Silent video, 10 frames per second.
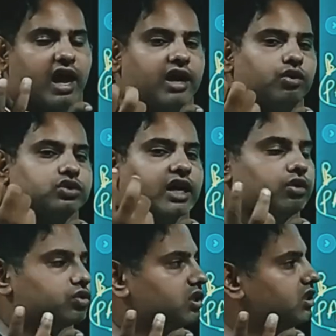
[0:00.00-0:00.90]

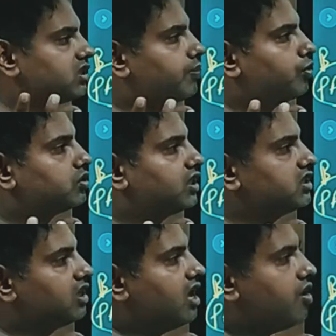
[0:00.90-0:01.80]
Endocytosis is a
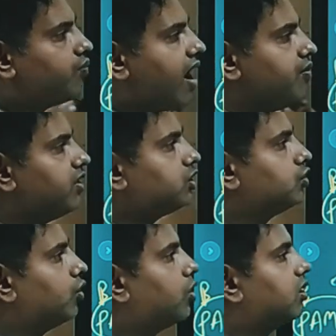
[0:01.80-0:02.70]
process by which
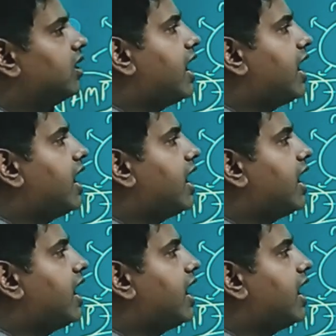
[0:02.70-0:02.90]
your